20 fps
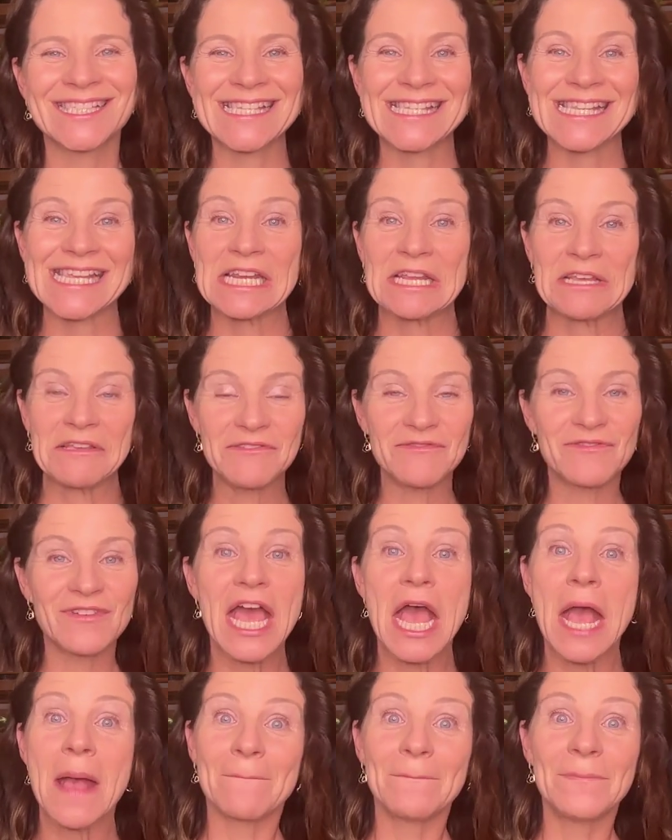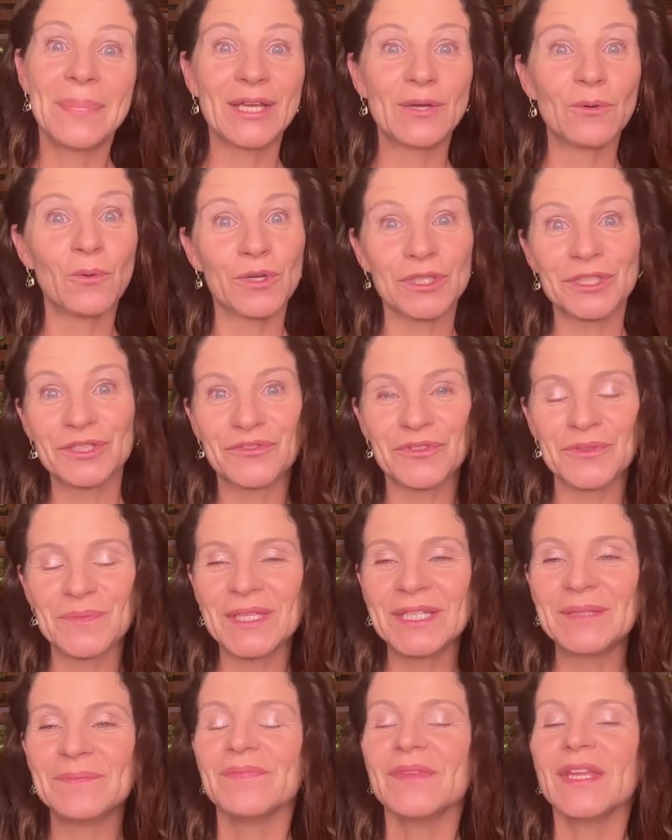It's a big word for
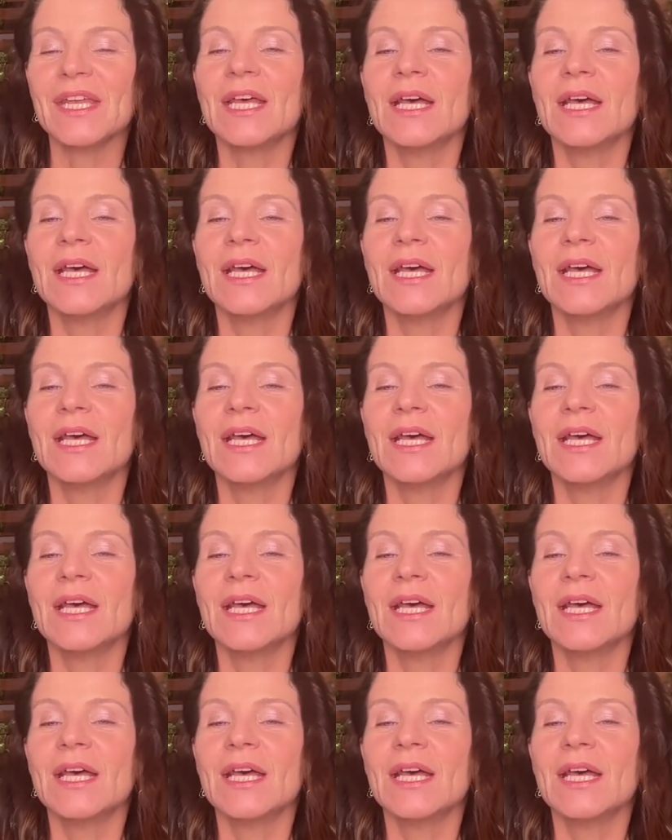me.